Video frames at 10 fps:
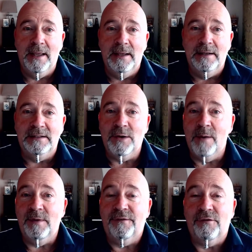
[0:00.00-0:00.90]
Time
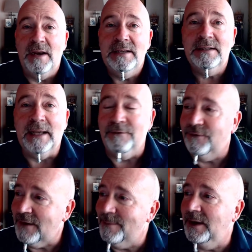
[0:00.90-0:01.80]
with friends and
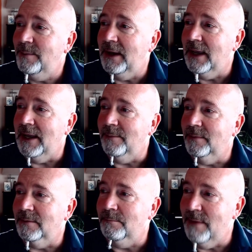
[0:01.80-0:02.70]
family became
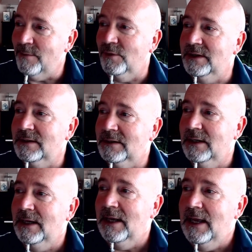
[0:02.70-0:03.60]
memories.
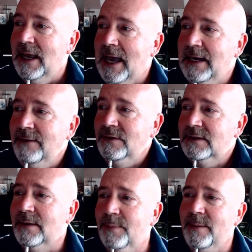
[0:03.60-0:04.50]
And even
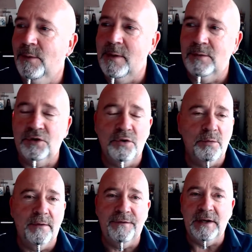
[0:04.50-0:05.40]
some people we were sure were
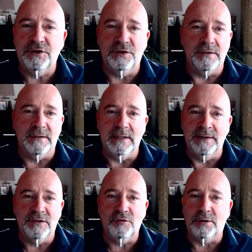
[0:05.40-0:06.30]
fixtures in the
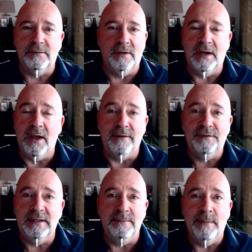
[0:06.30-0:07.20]
structure of our life
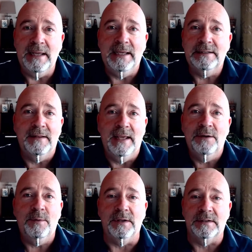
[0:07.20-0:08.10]
didn't make it to the end
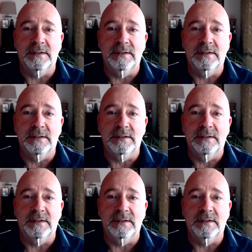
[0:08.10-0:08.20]
with us.